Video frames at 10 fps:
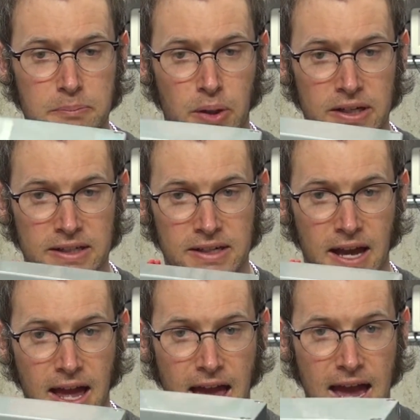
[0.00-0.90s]
but it
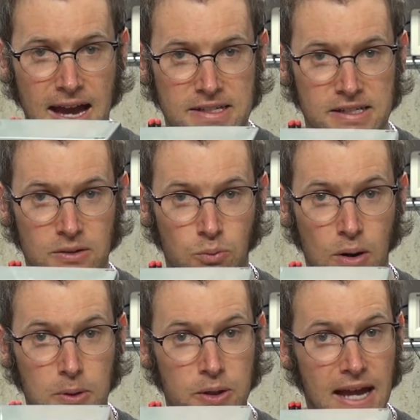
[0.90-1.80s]
has a
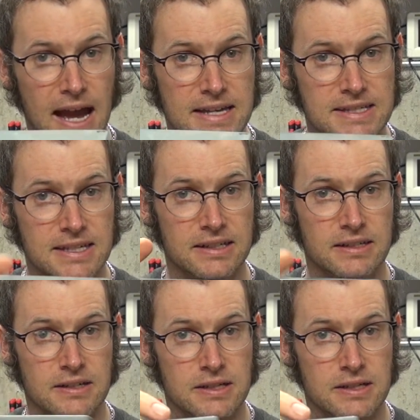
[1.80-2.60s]
rubber gasket. It's